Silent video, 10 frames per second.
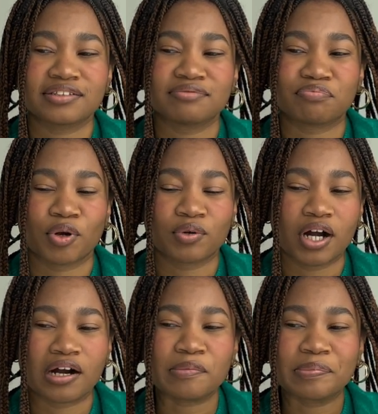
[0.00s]
broke
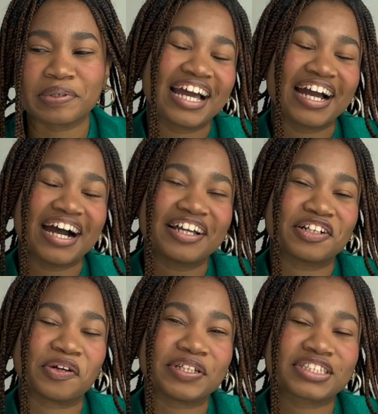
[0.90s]
up. I
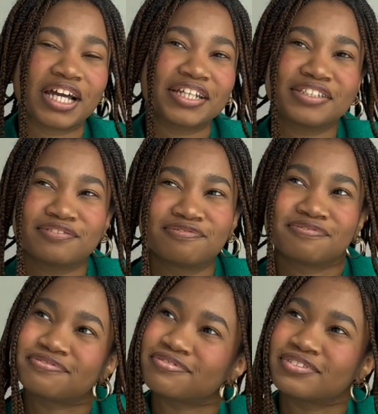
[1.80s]
don't know, it's kind
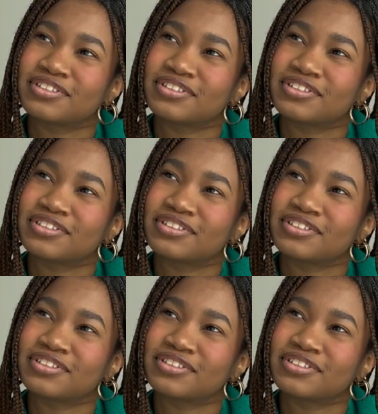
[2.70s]
of